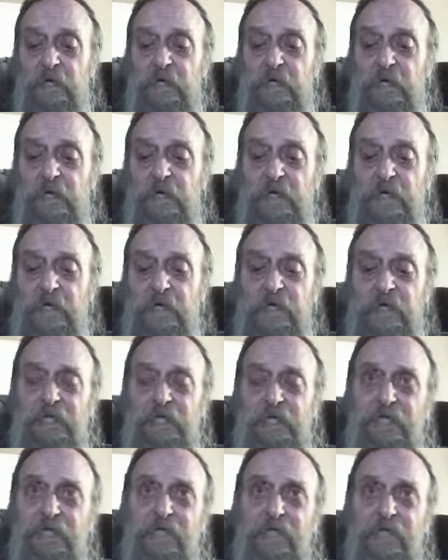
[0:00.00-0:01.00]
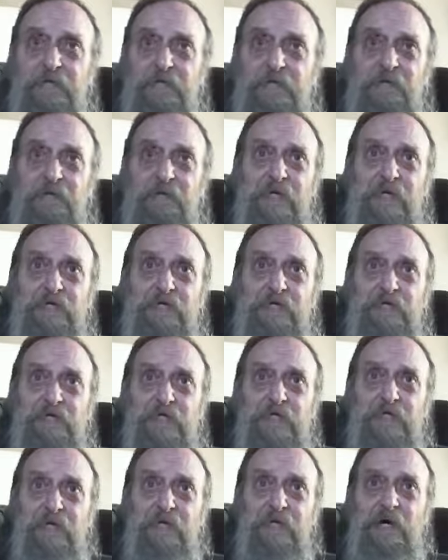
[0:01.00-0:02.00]
And, and likewise with
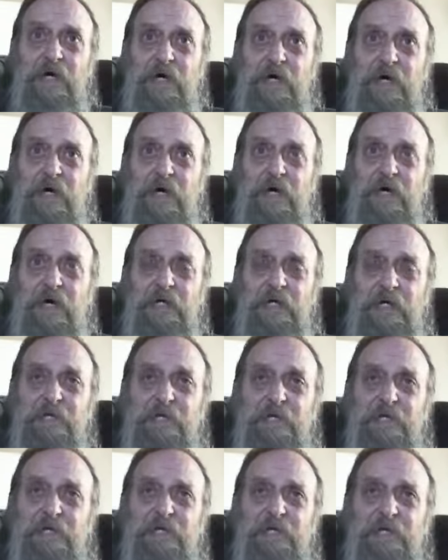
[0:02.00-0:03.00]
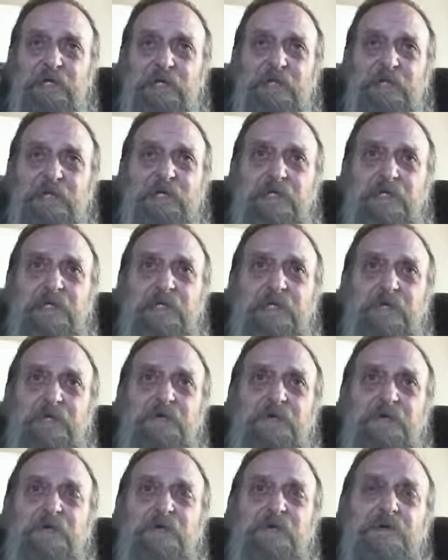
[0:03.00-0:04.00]
Lot, you
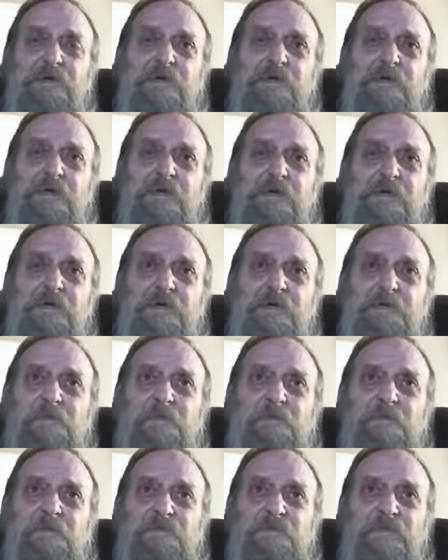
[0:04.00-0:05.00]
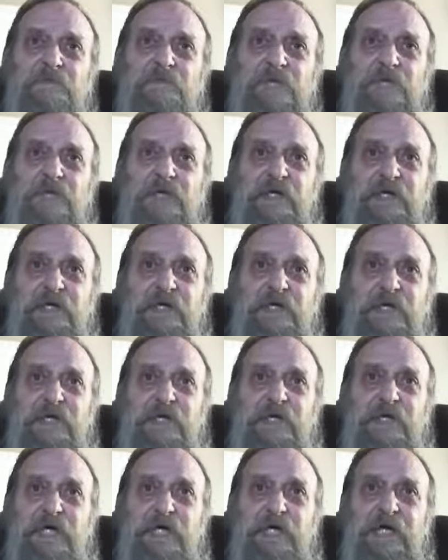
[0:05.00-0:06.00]
know, and they
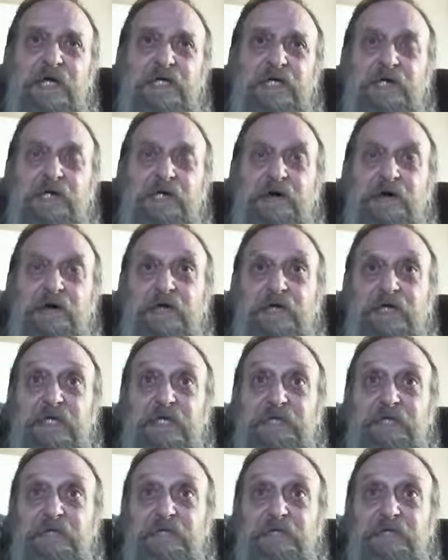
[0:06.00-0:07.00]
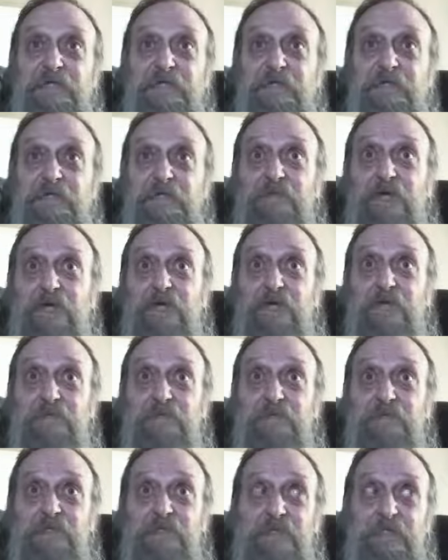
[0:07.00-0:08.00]
kind of thought even,
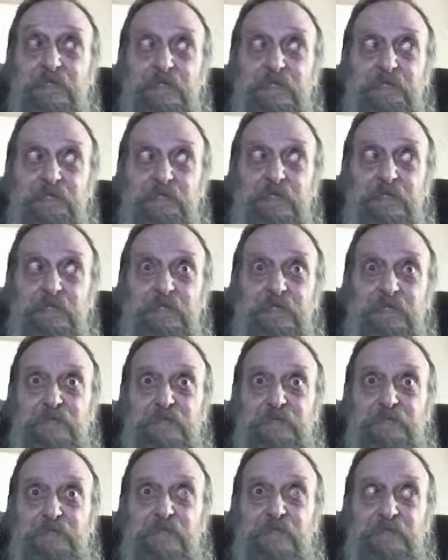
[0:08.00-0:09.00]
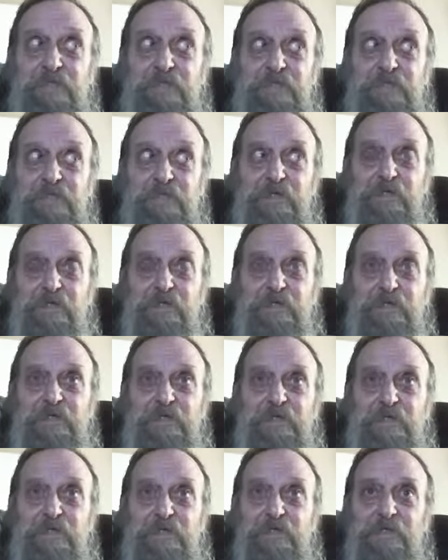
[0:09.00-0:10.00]
well, you know, based upon, you know,
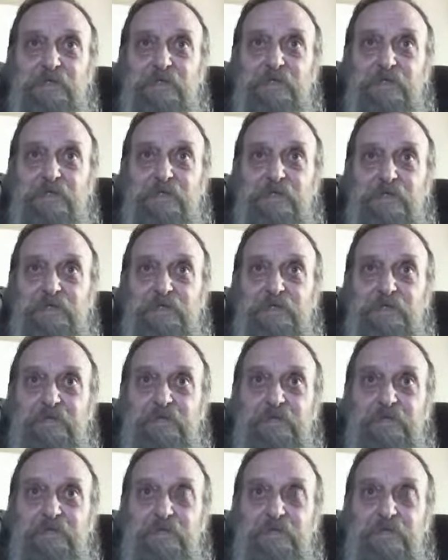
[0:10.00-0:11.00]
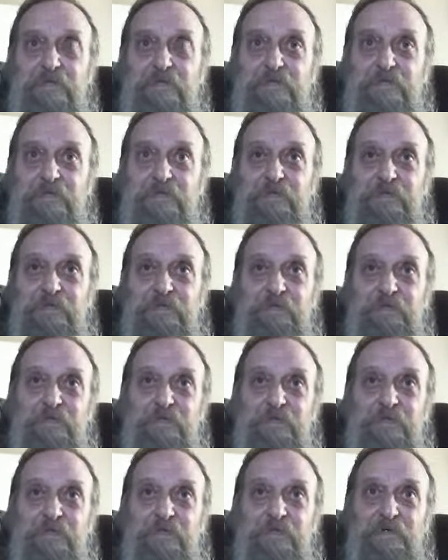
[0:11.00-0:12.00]
if you look at the scriptures, and,
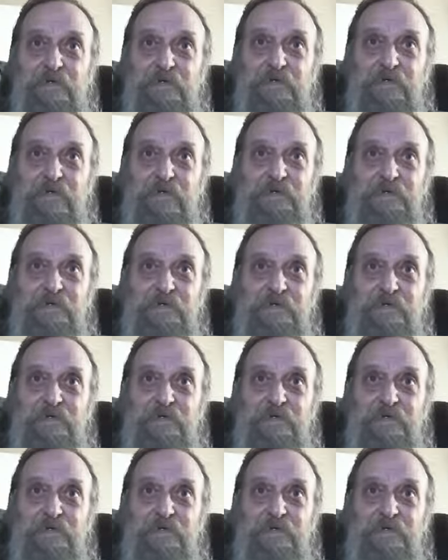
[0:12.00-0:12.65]
you know, that was